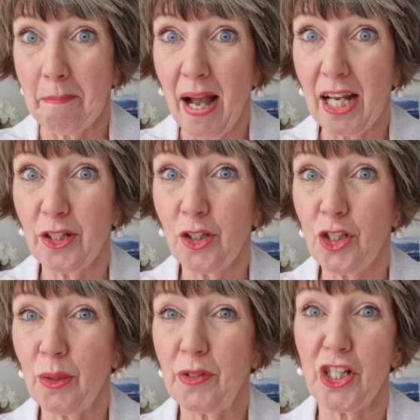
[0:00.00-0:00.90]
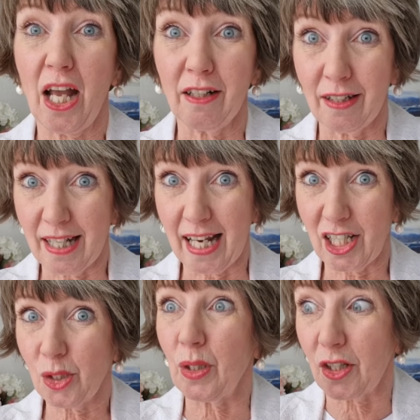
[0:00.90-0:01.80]
my YouTube channel
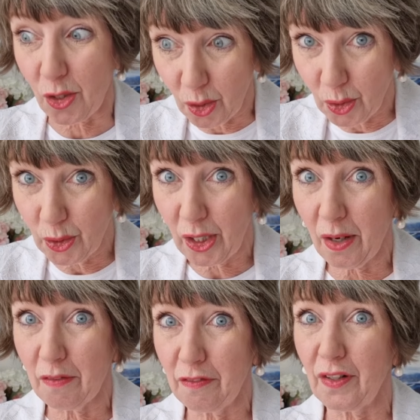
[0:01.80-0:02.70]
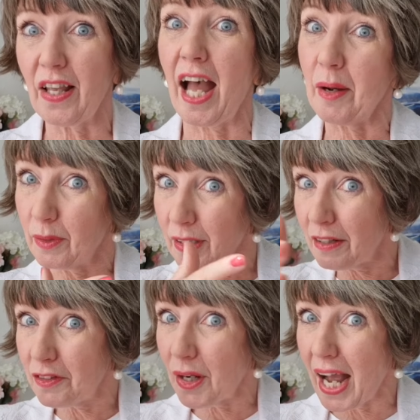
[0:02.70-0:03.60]
next week. So look out for that. I will
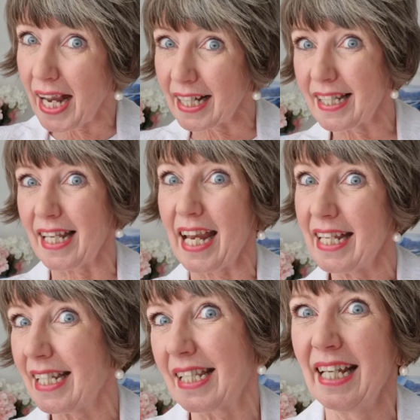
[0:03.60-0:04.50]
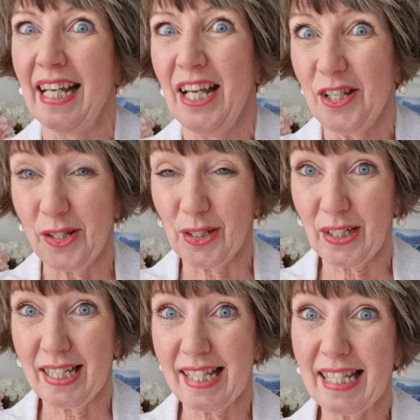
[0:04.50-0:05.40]
give you access so you
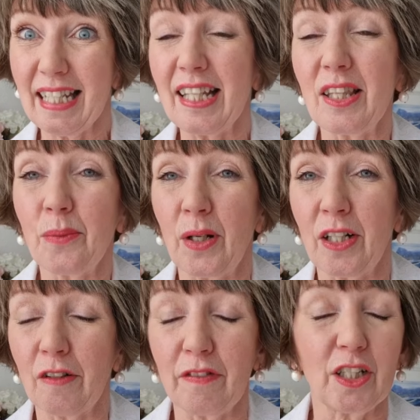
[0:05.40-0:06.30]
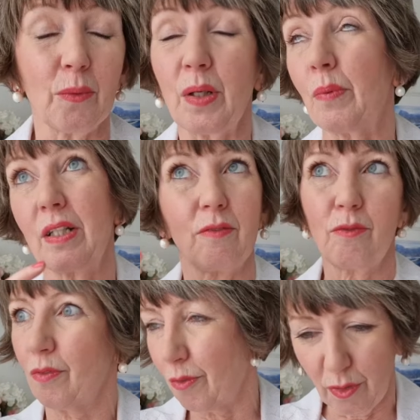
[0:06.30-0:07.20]
can see the 1 hour video.
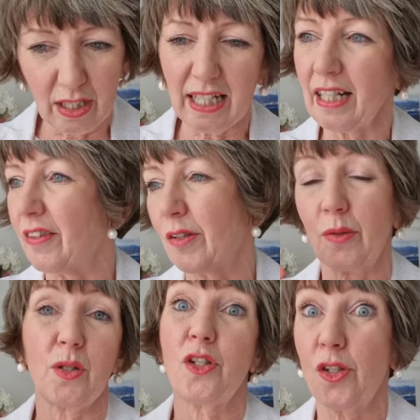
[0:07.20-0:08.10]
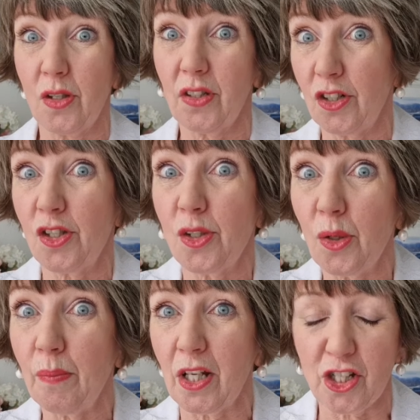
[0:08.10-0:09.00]
There's
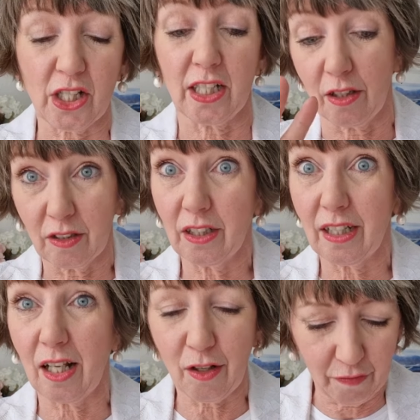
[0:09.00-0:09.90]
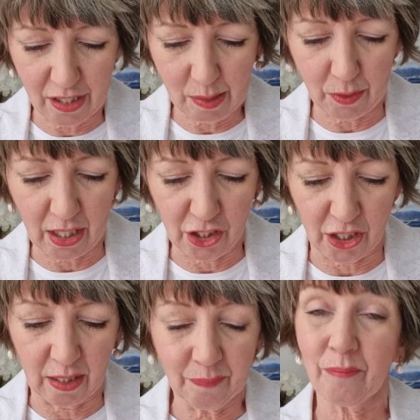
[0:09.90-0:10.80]
so much in it. You'll get a lot of
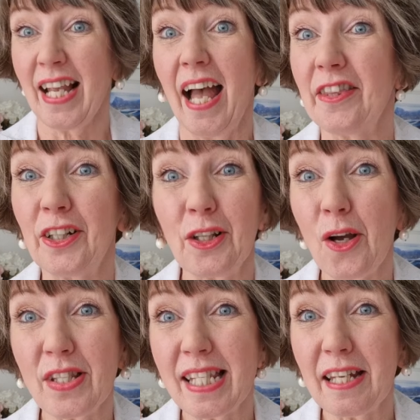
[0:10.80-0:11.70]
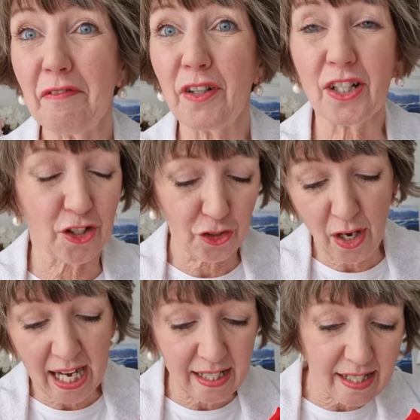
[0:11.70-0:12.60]
inspiration. And there are lots of different
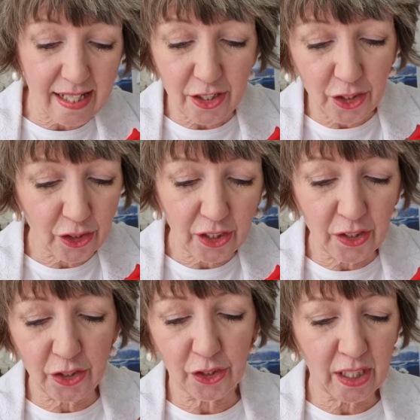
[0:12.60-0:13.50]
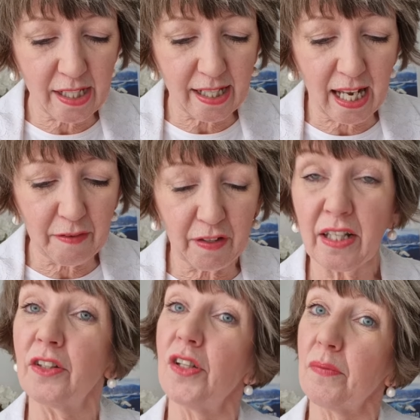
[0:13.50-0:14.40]
trends that you can dive
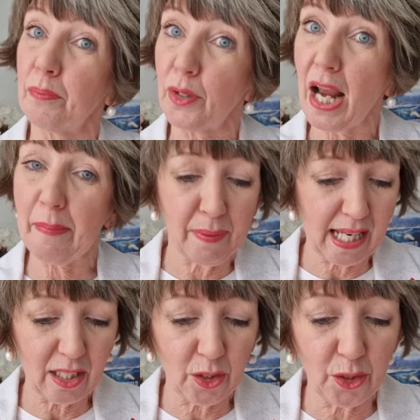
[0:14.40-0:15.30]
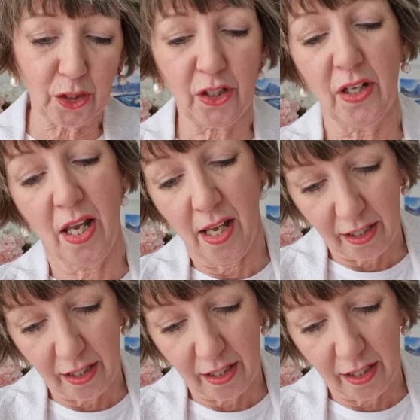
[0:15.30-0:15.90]
in. Preppy look,